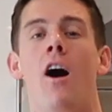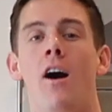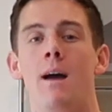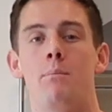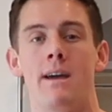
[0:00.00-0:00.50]

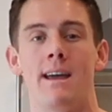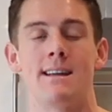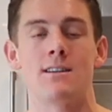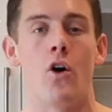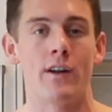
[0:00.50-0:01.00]
I
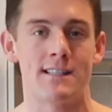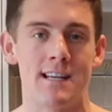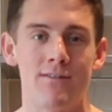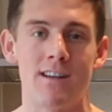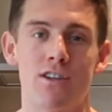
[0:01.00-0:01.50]
appeared on a
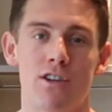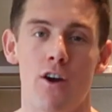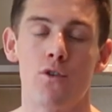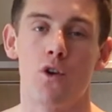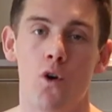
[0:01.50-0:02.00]
TV
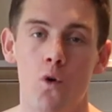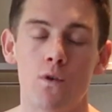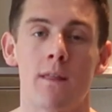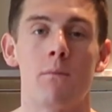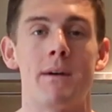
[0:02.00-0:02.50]
show
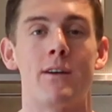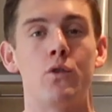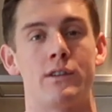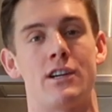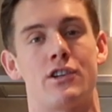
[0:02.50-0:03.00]
called The Big
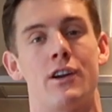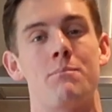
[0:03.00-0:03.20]
Audition.